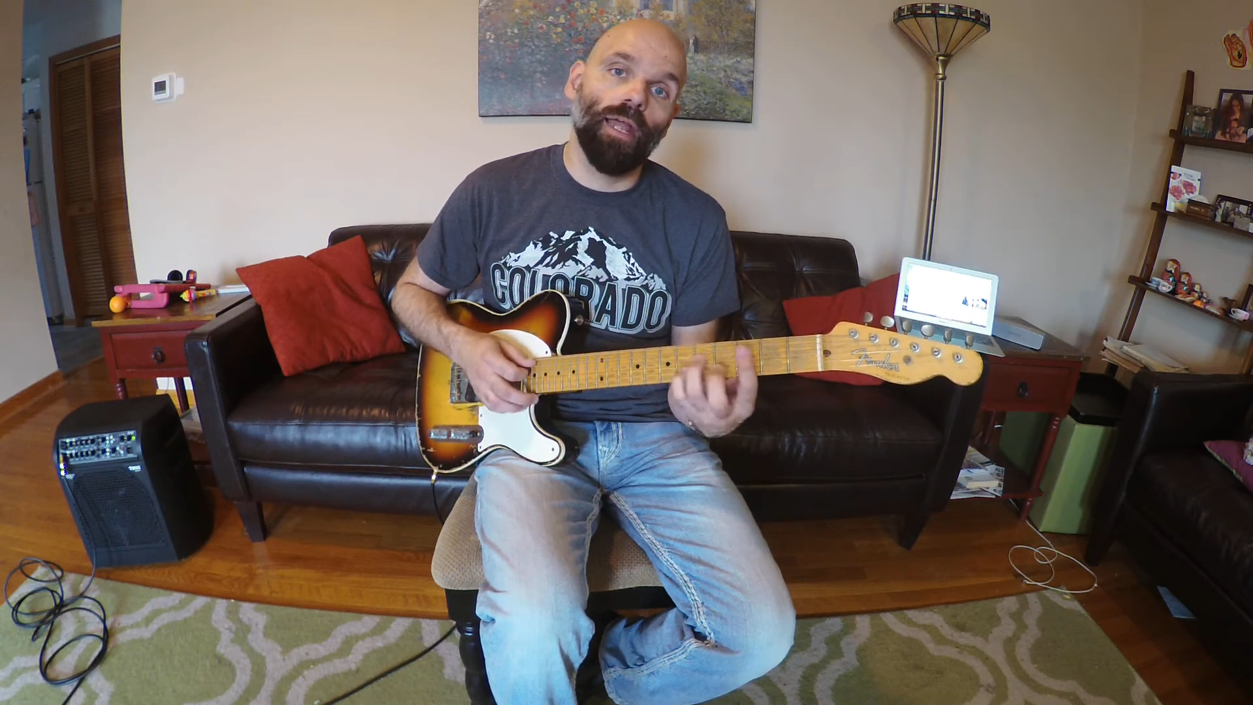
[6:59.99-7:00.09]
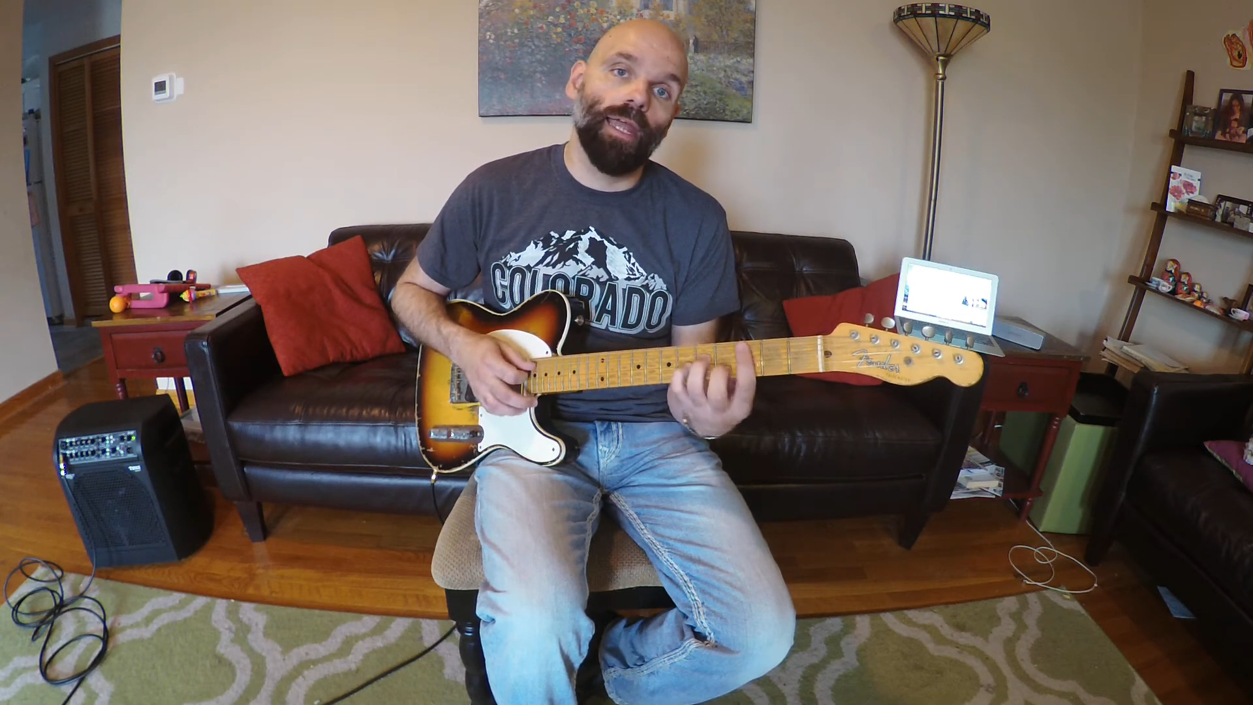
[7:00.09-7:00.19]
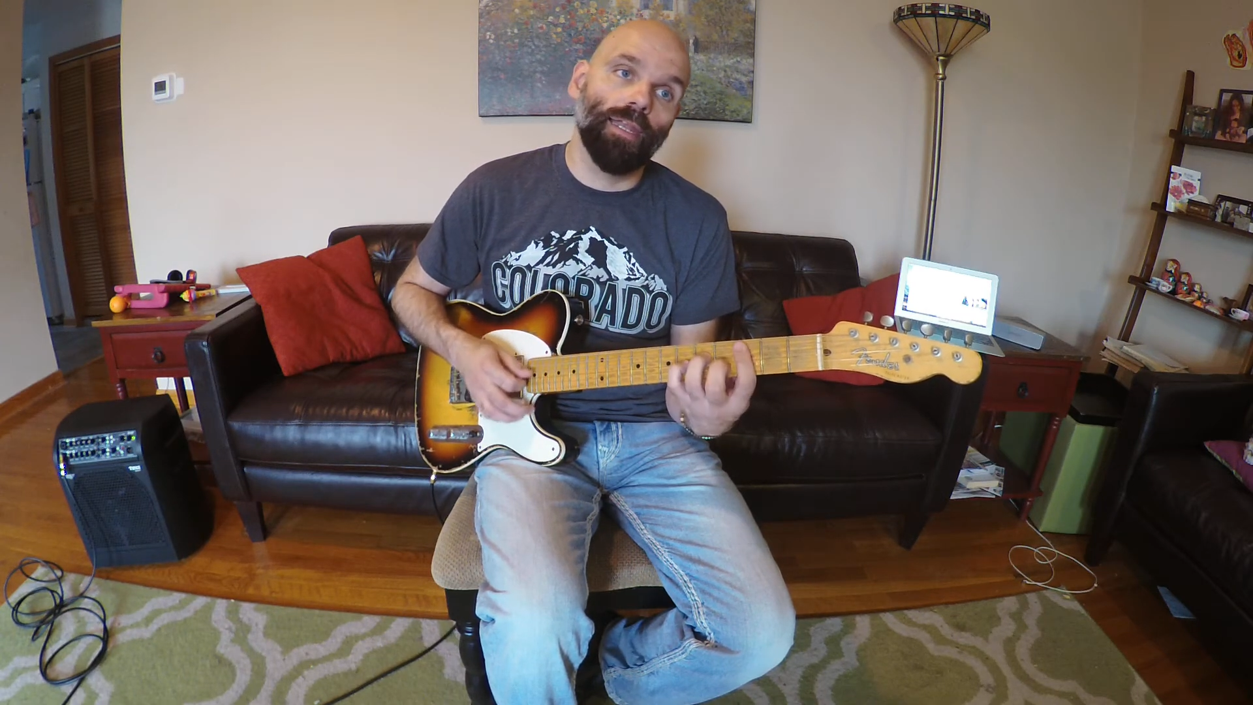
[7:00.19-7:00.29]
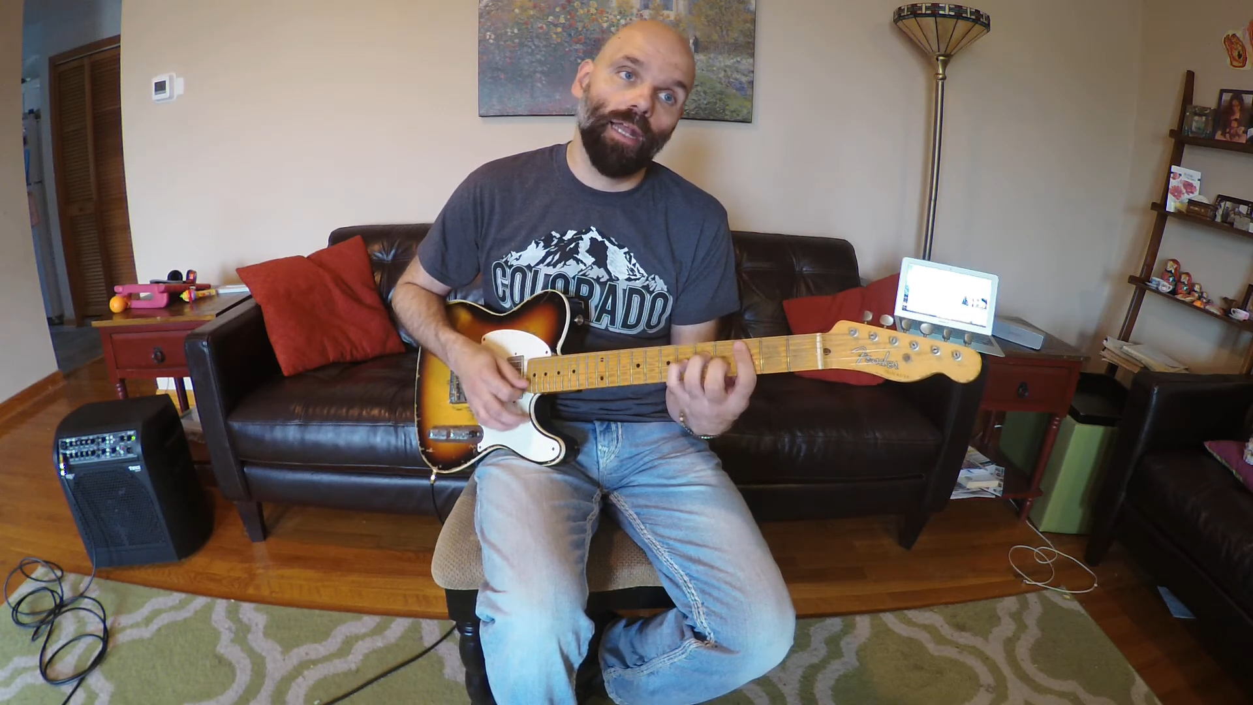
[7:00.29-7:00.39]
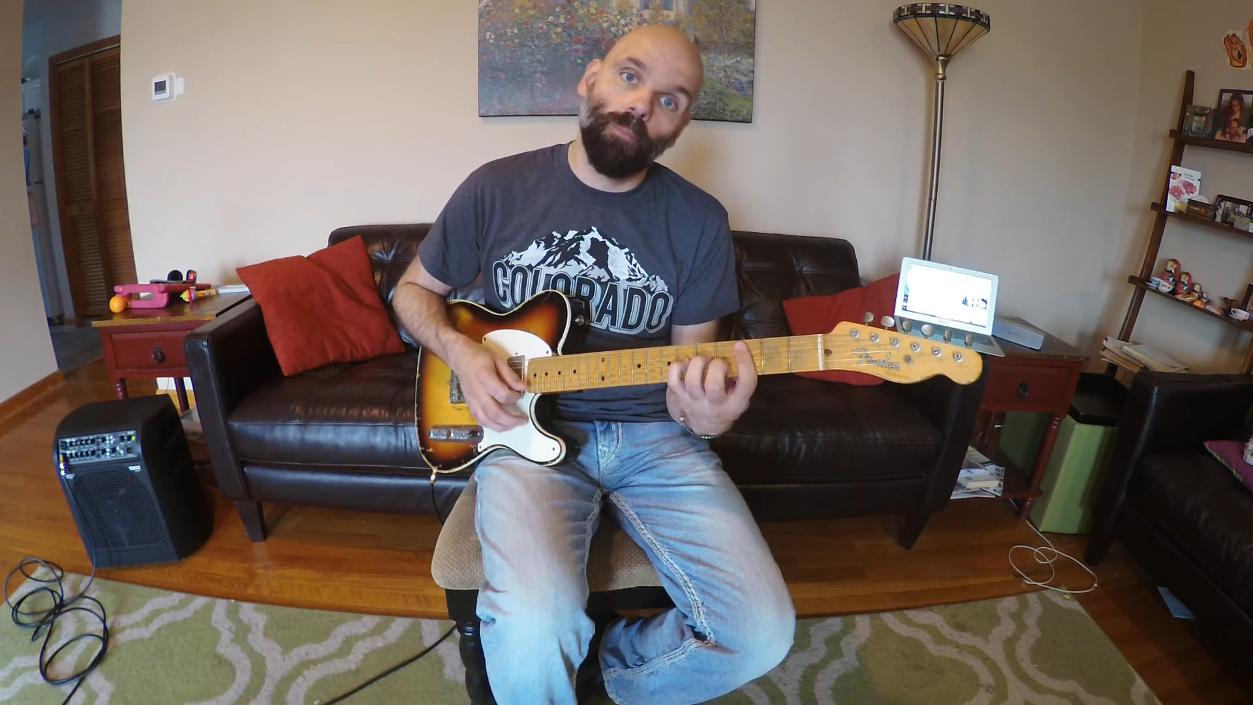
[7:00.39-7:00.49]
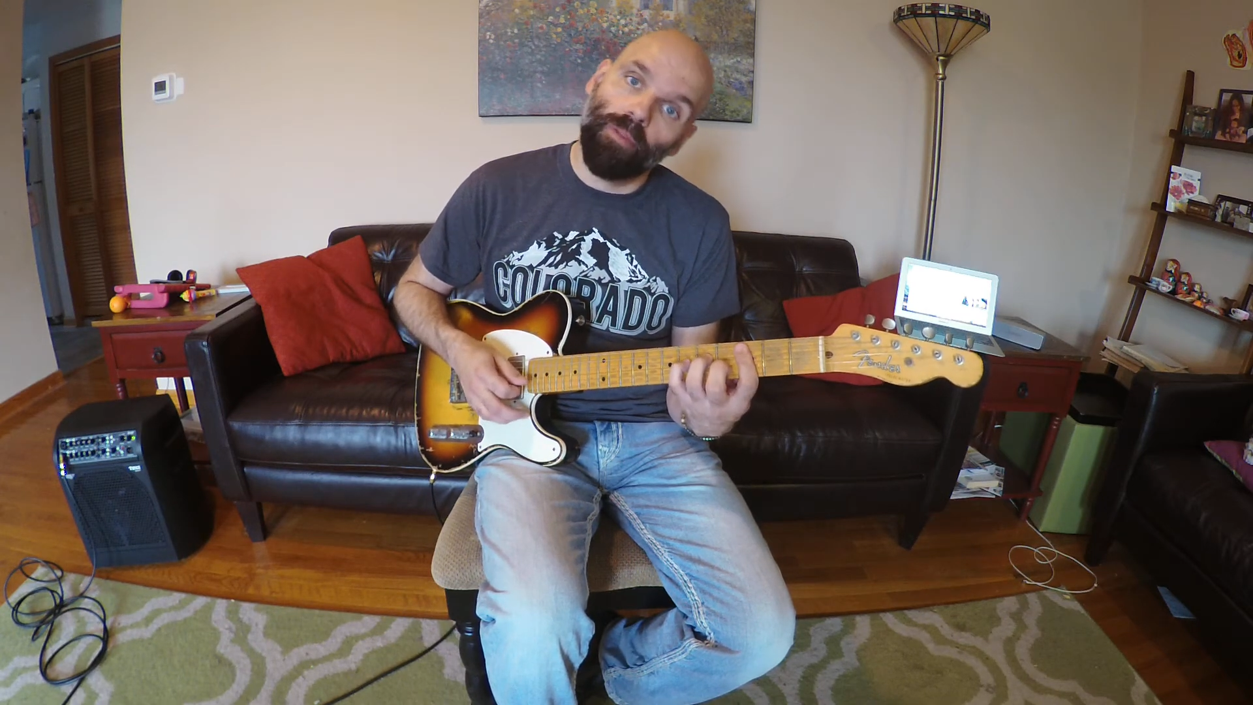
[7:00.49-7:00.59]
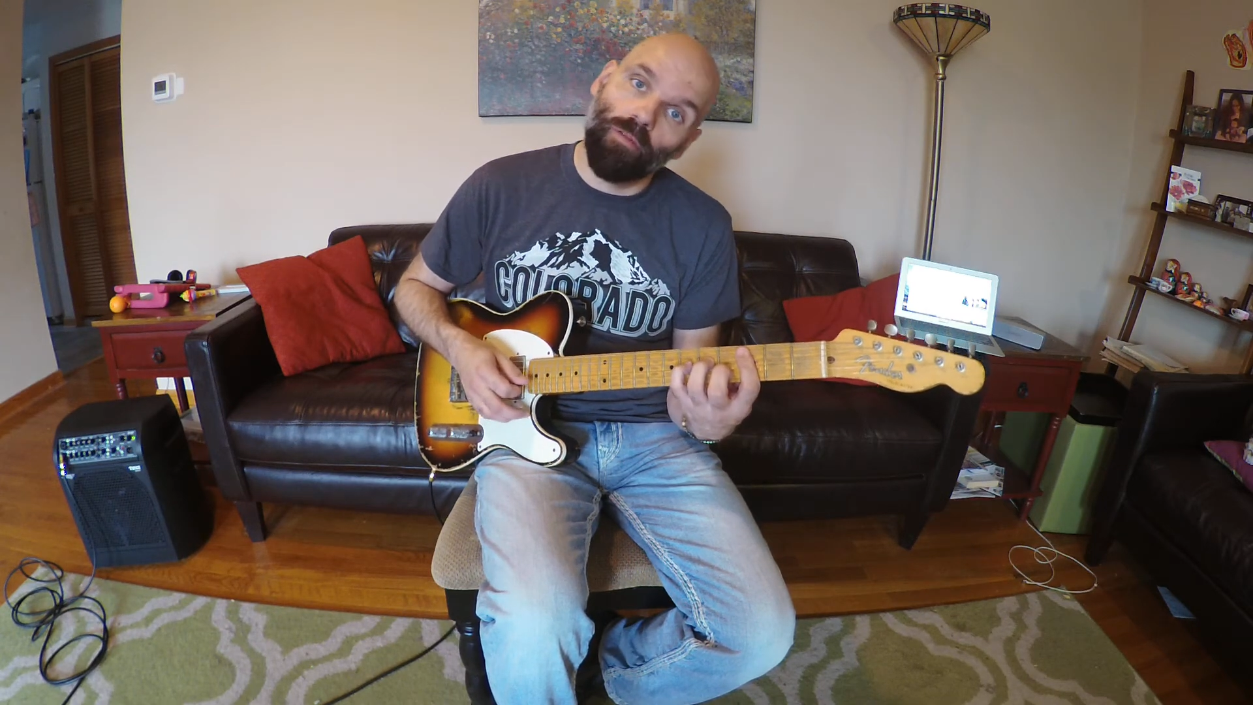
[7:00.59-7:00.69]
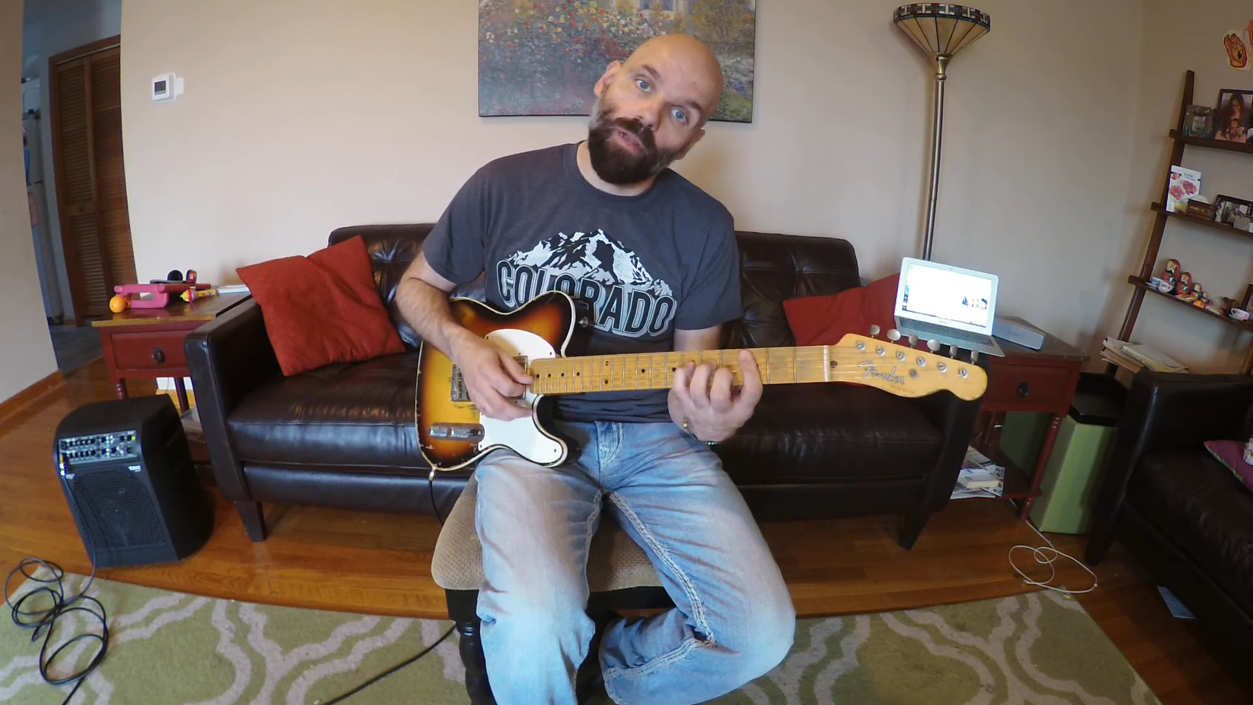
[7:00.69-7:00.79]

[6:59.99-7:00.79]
ending up in the